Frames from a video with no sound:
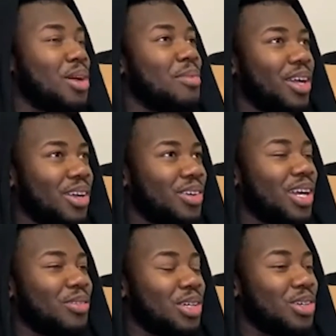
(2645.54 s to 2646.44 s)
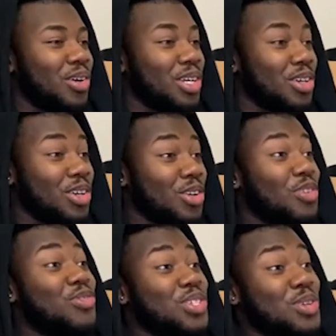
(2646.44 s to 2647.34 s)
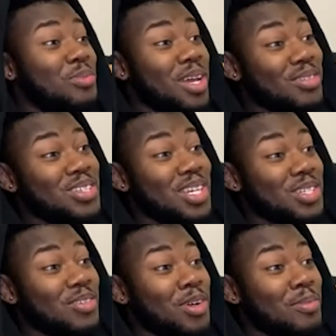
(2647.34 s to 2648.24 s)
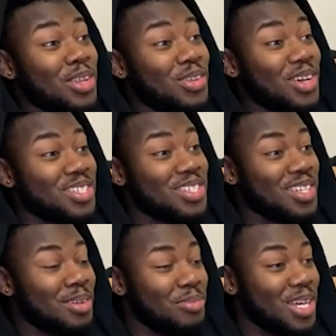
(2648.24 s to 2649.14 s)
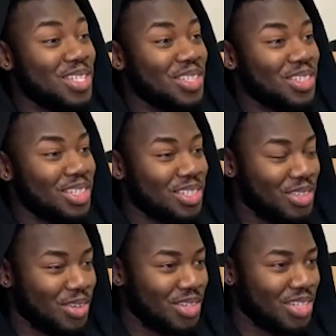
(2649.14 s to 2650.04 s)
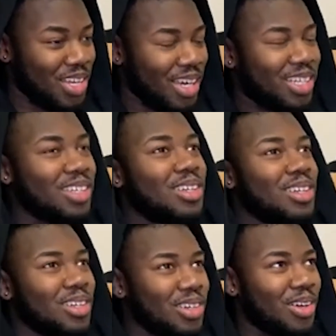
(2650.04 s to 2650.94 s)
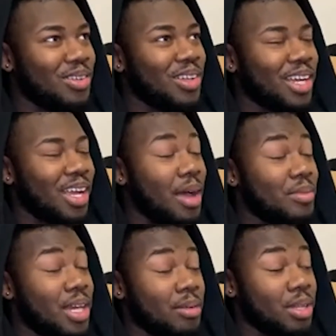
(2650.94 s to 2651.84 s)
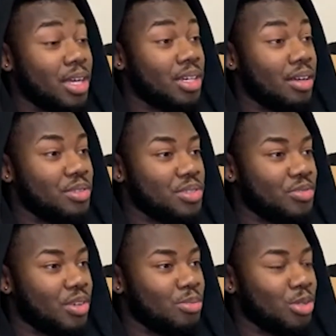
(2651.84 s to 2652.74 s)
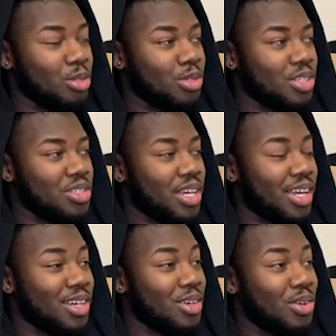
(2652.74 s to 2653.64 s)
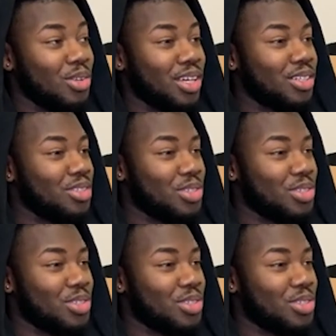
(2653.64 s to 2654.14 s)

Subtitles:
So I'm like, okay, well, you know, you're the physical manifestation of all my thoughts, basically. So it's like, you know, like I'm glad to have you as a friend, bro, because like I know like.